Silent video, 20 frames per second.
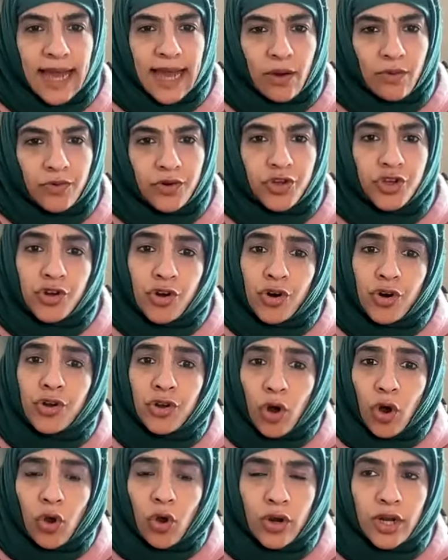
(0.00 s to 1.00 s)
down, you're
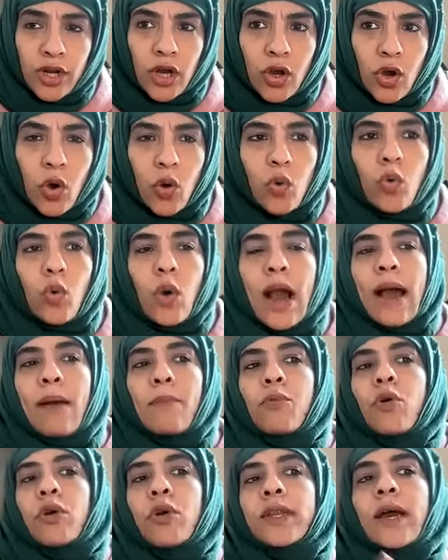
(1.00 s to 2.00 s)
not going to go, oh,
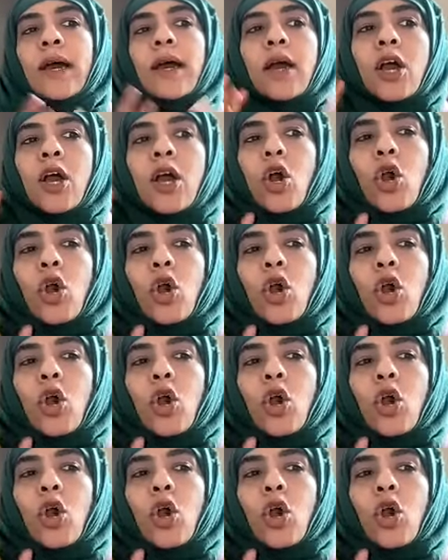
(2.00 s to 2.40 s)
I'm going to